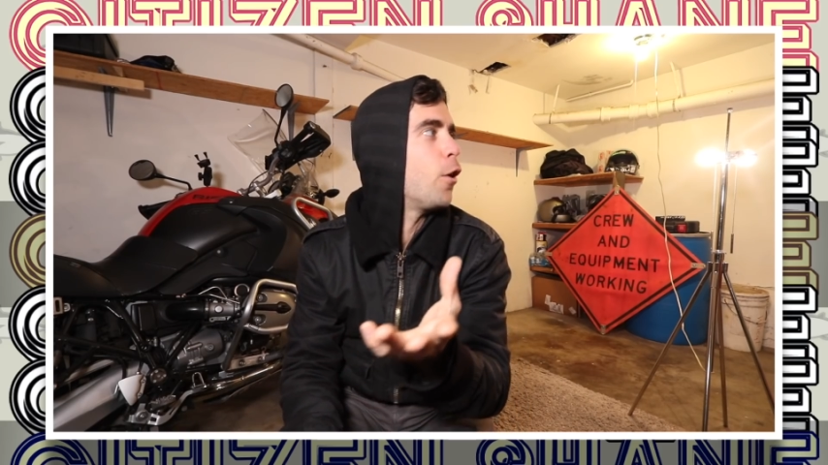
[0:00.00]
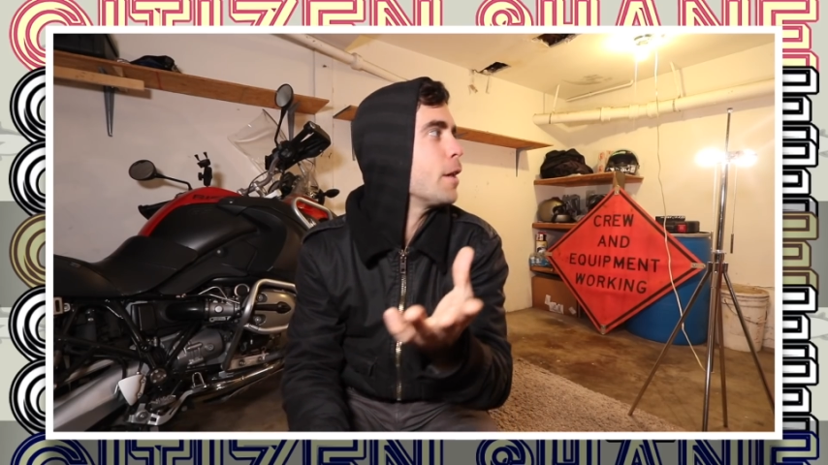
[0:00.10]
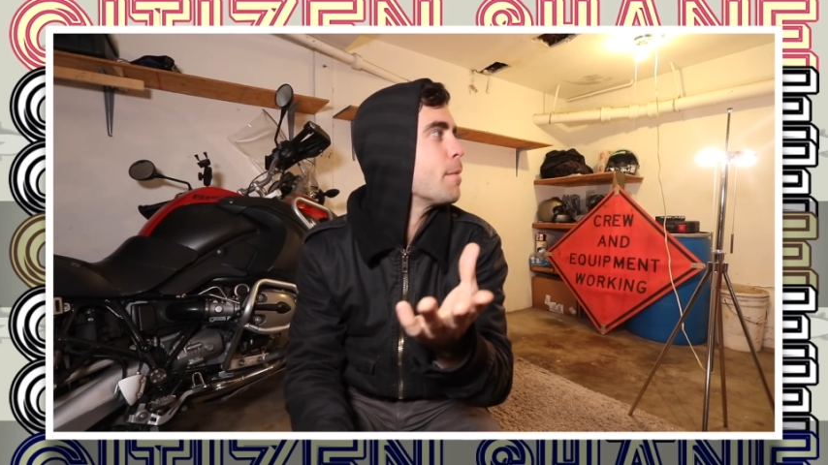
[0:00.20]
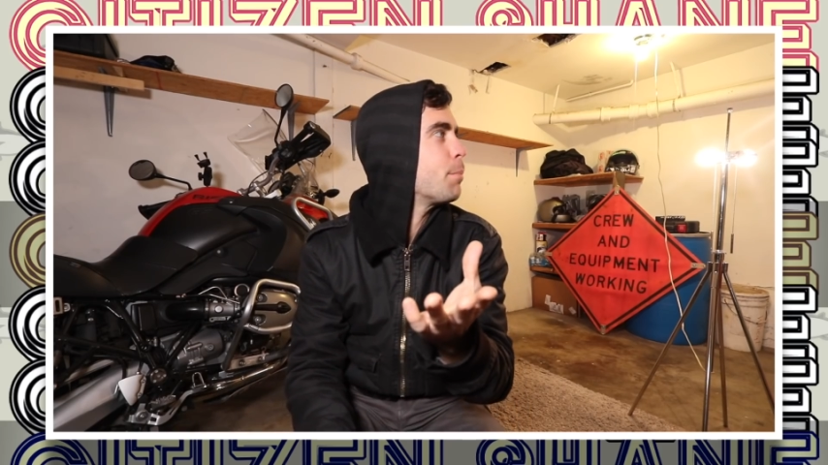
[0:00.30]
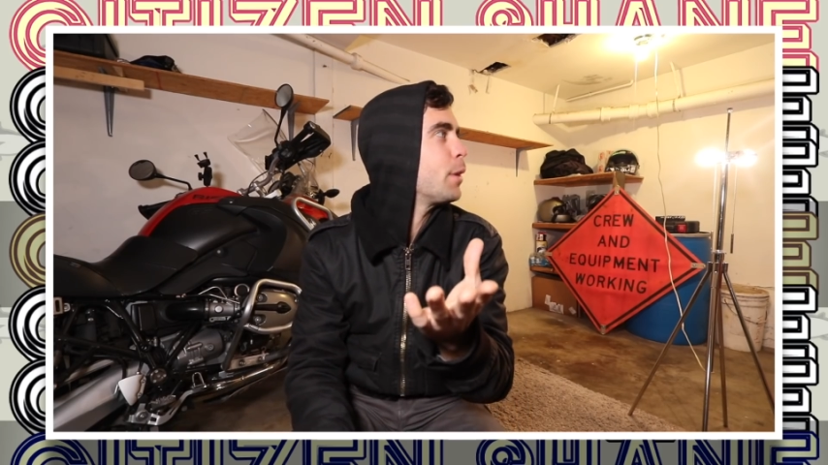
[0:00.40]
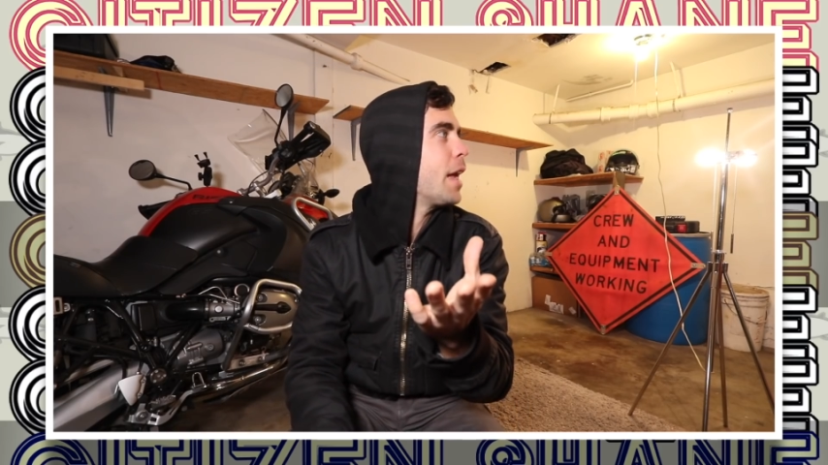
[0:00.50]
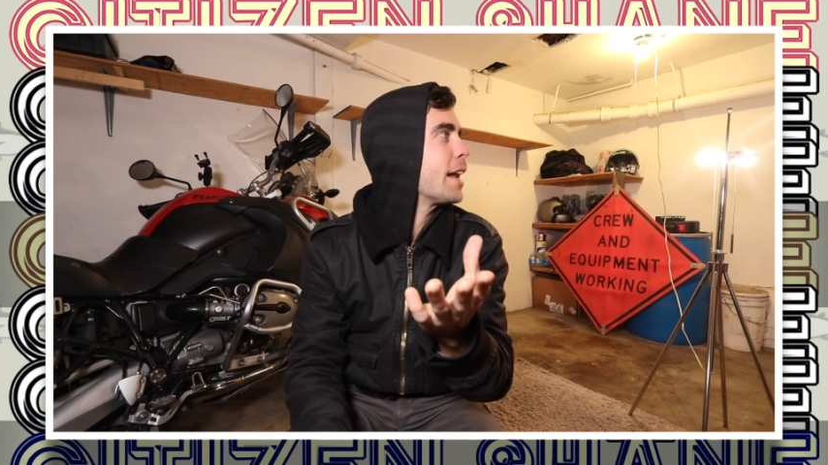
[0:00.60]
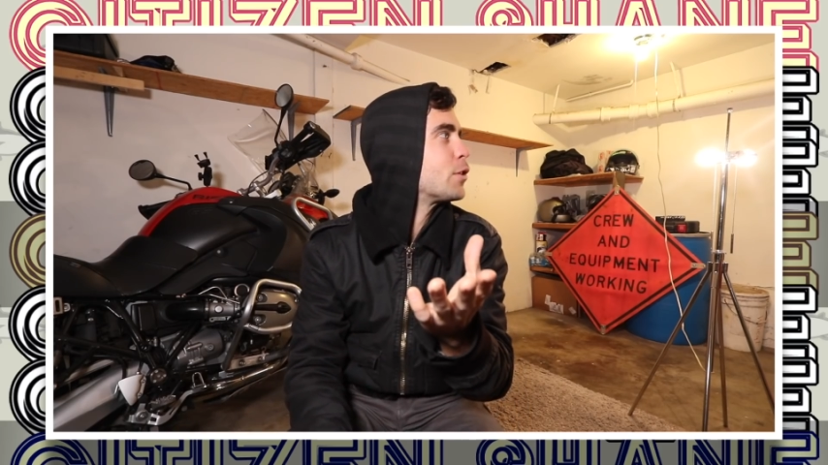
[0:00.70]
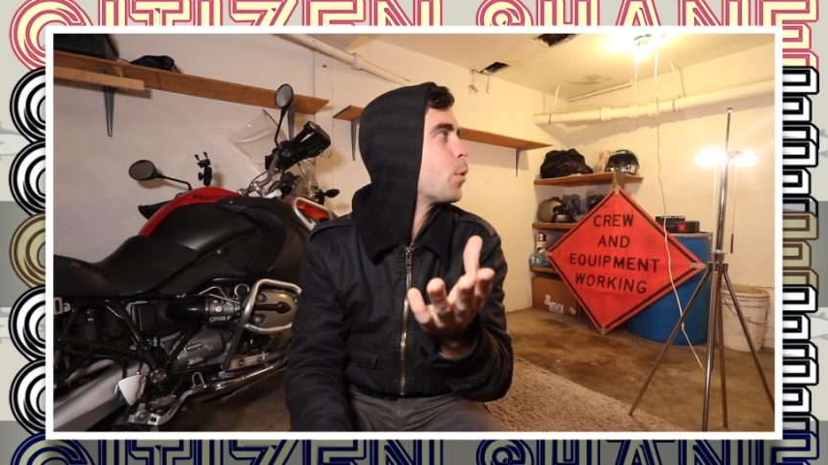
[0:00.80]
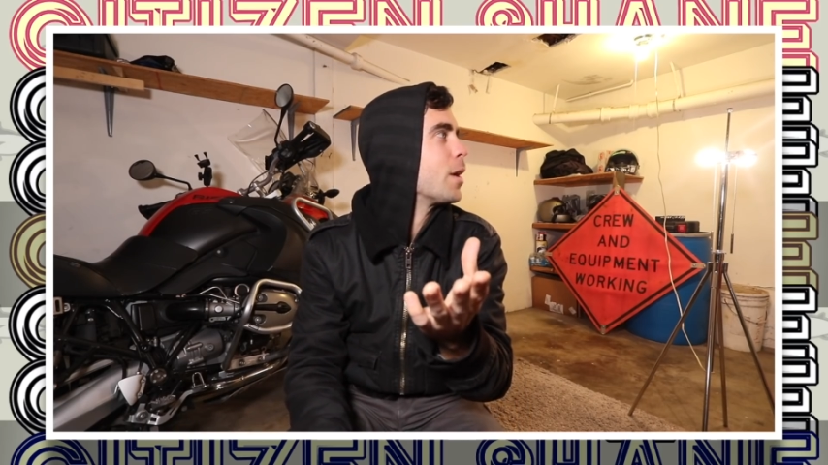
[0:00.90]
only been
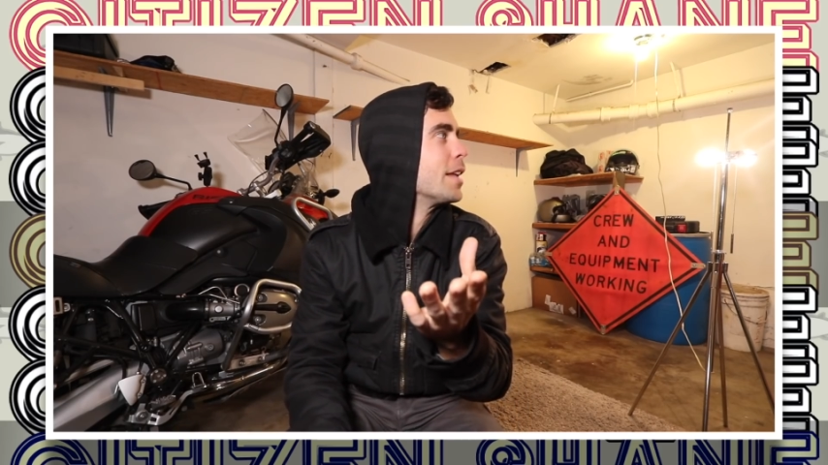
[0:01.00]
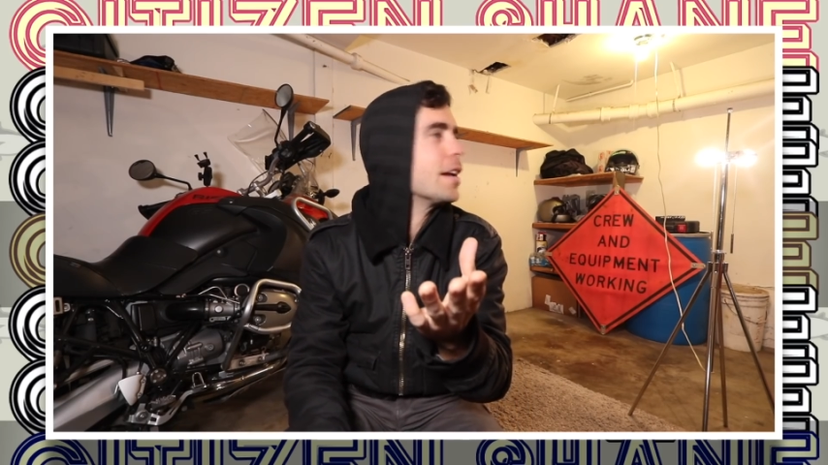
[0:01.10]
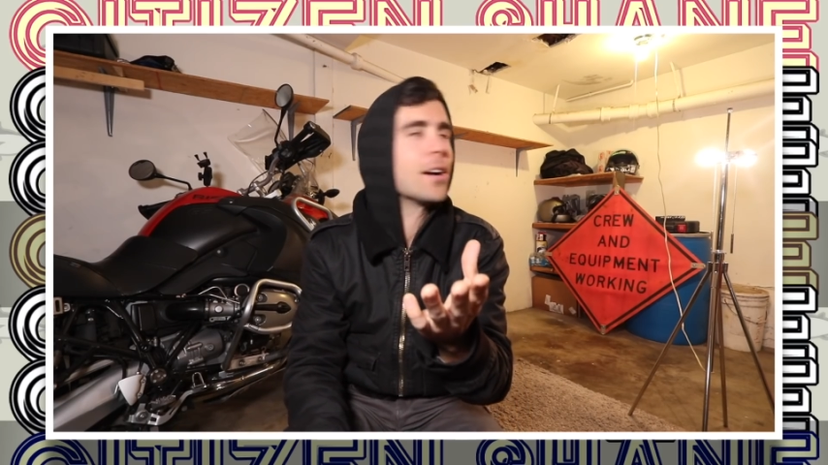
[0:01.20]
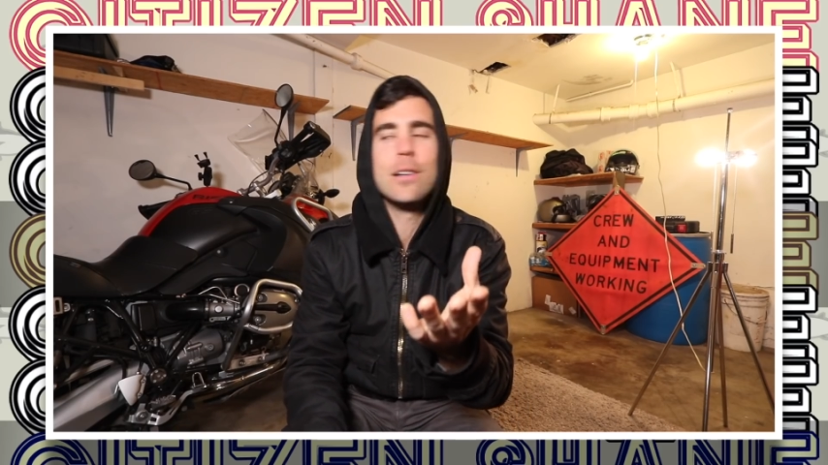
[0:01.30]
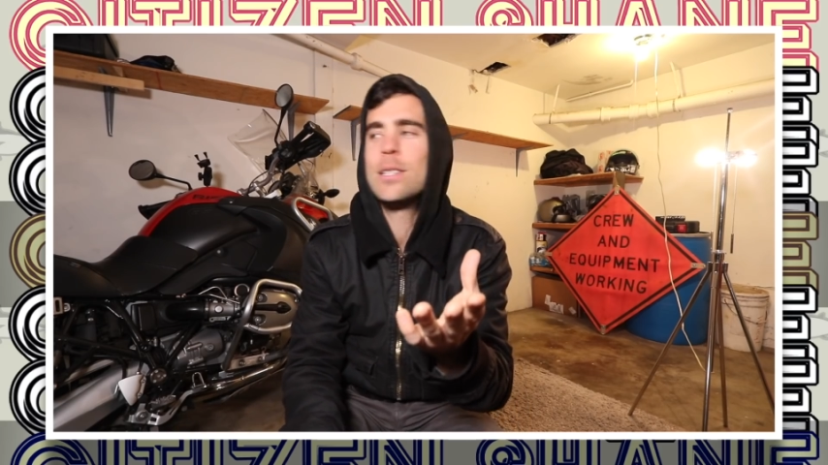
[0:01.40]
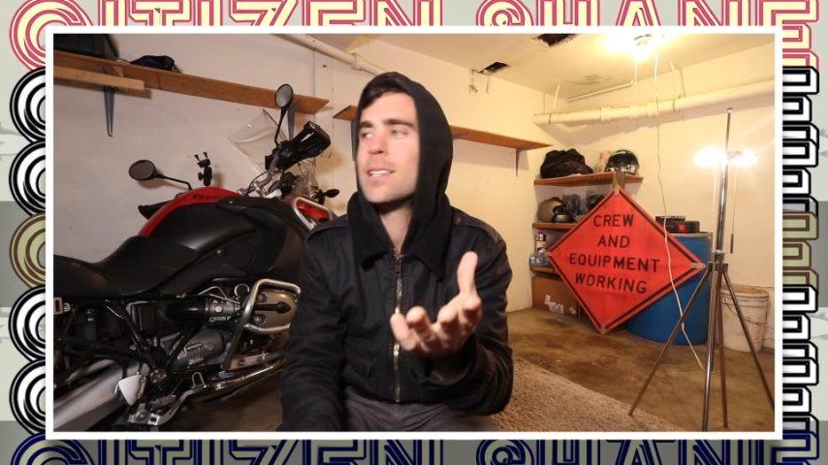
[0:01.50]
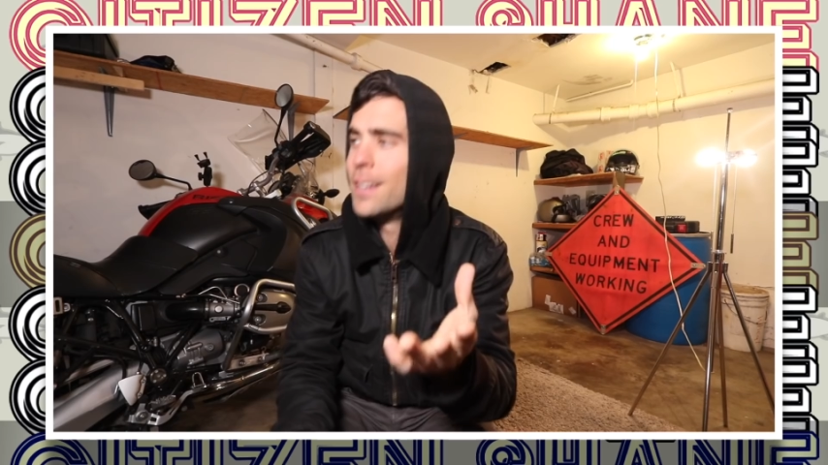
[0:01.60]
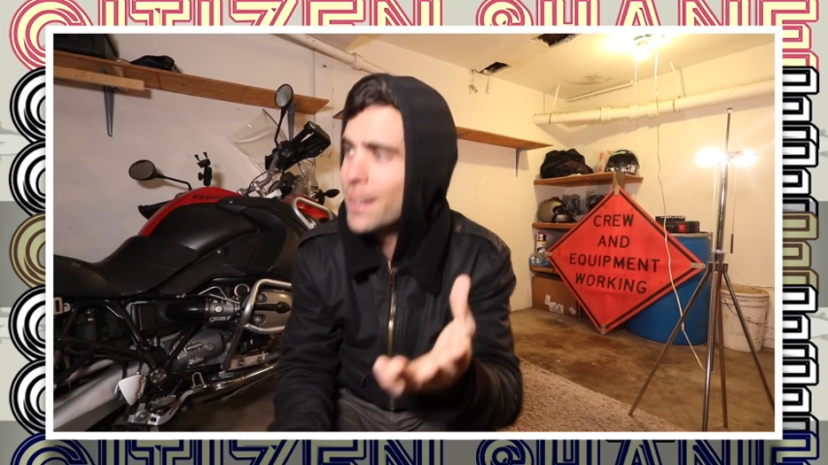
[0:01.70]
playing 20 years.